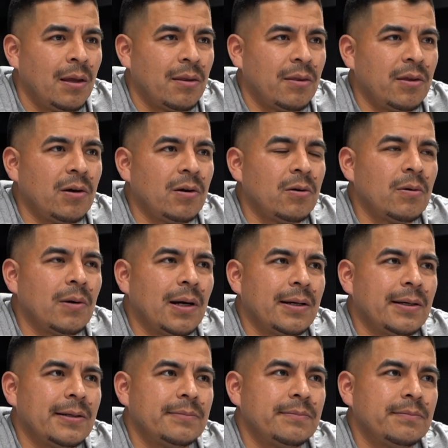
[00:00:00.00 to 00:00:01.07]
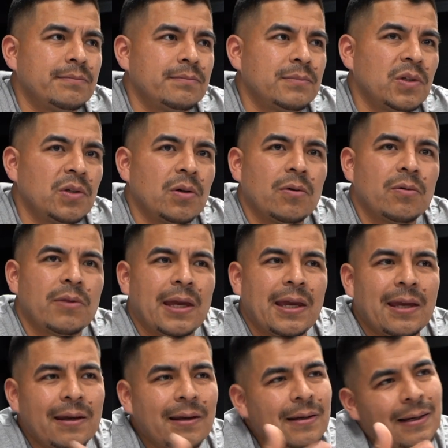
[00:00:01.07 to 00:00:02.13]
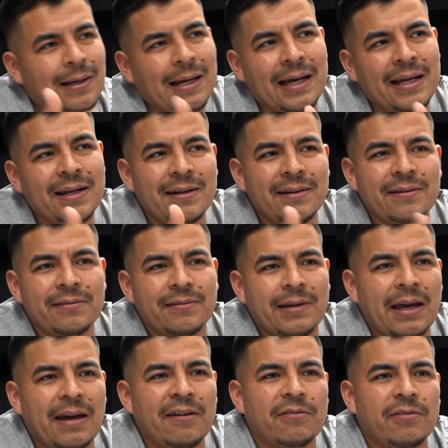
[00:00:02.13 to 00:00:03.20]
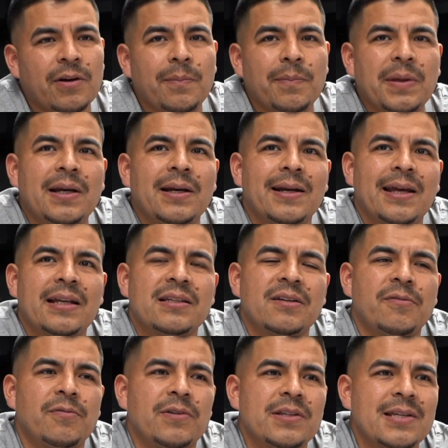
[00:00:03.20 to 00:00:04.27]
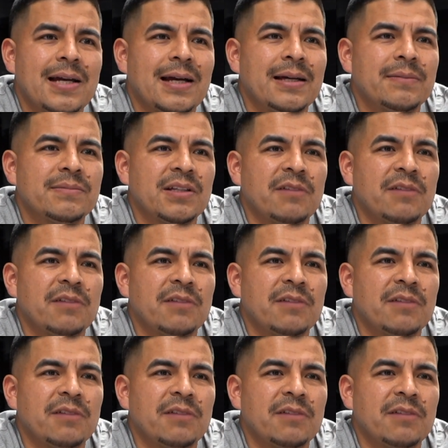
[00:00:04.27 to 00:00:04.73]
though um, you know they kind of have competed at different times,